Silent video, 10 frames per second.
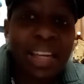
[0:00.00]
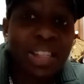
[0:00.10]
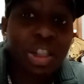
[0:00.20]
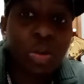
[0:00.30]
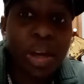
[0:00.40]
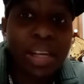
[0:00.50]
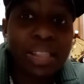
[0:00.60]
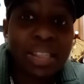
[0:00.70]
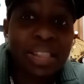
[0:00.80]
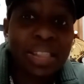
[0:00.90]
Yes, your
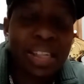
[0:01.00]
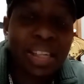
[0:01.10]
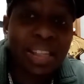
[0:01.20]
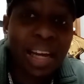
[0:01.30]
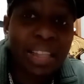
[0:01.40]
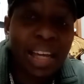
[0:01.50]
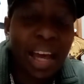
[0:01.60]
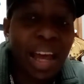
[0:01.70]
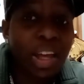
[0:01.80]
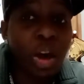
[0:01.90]
ancestors did eat like
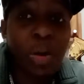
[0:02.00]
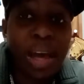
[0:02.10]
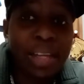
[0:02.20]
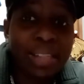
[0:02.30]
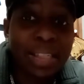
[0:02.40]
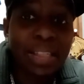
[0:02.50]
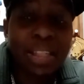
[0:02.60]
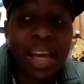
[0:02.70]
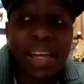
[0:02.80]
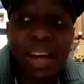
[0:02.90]
that, and your ancestors
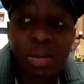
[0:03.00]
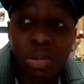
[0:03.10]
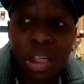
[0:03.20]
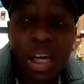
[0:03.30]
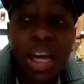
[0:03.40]
ate healthy.